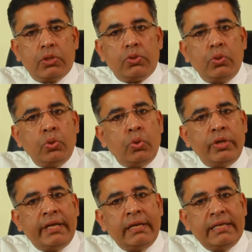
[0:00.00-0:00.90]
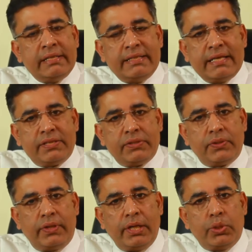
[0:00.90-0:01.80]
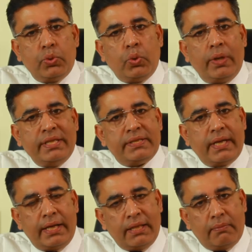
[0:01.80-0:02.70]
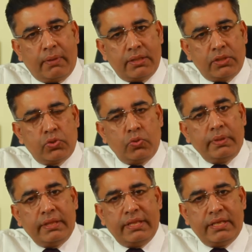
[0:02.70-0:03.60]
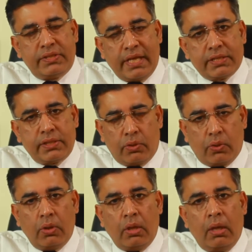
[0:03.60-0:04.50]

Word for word: so no needle is necessary to go inside the mother's womb in this test, you know.